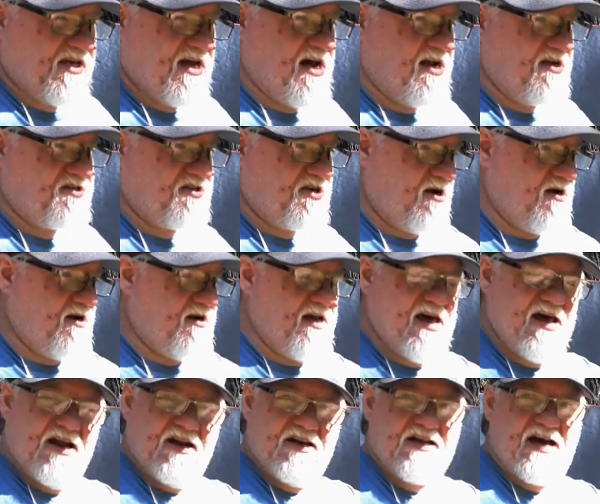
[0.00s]
kind of turn
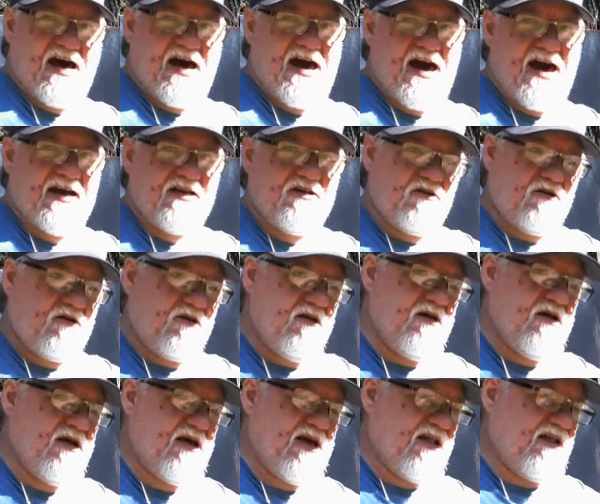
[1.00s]
at a diagonal
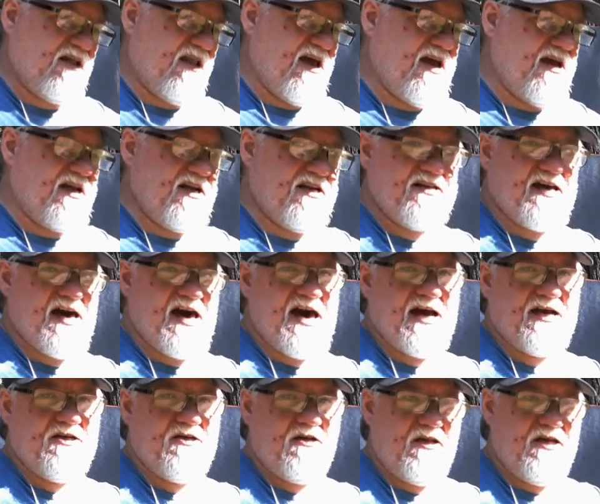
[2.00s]
and lay in it
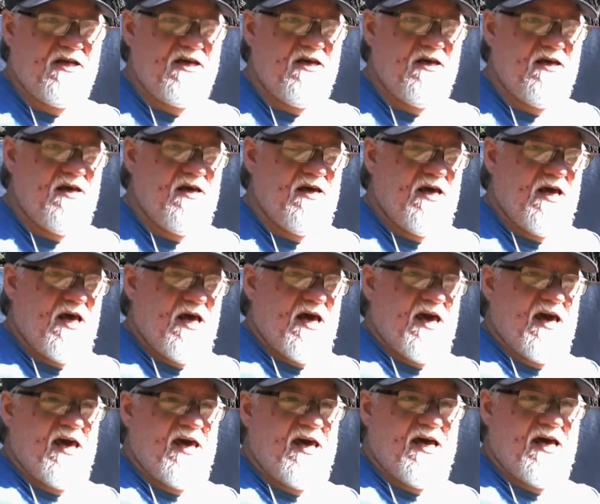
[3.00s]
diagonally,
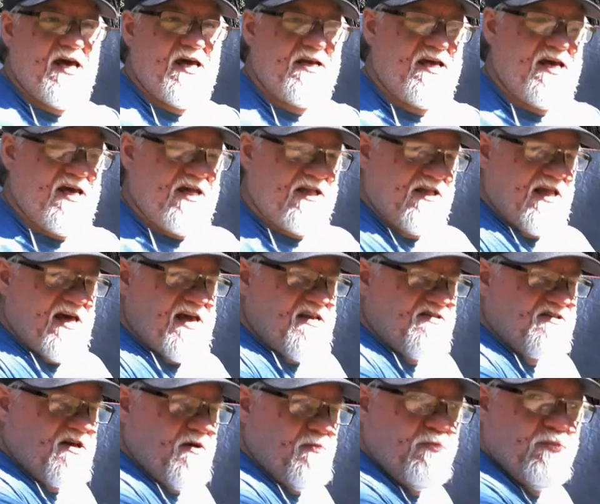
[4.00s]
and it
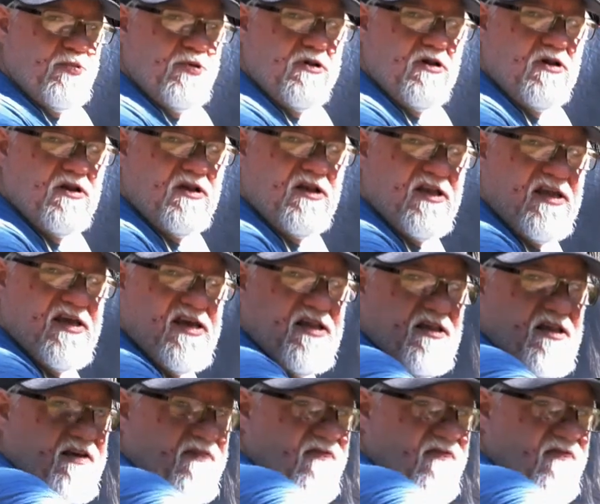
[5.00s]
lays completely